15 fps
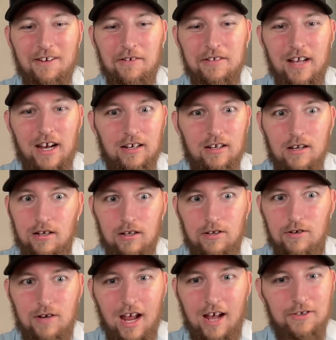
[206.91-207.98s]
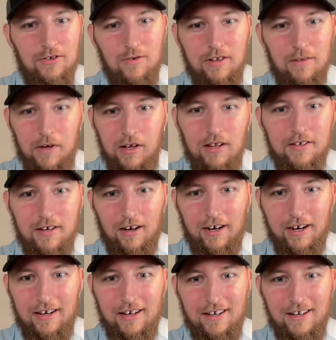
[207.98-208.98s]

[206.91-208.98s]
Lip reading: He was like, "You can't join the military."